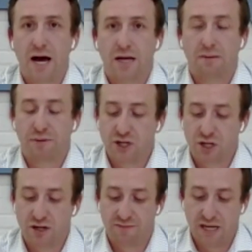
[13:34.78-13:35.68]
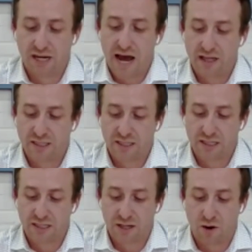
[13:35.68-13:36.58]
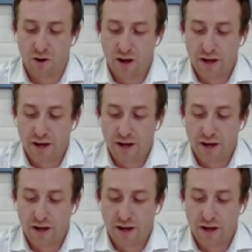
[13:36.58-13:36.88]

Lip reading: completion of the analysis. So